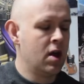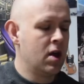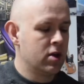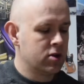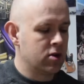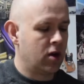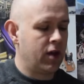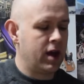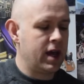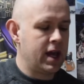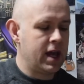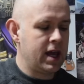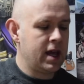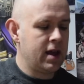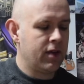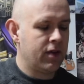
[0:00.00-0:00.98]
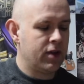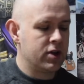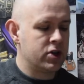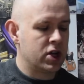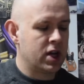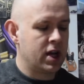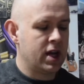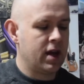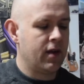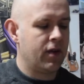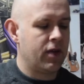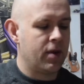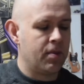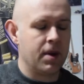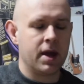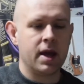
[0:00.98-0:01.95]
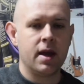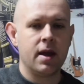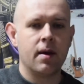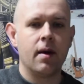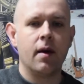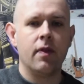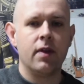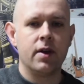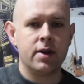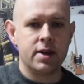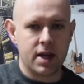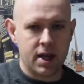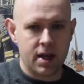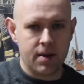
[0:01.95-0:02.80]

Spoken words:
So the E, the G, the B and the D.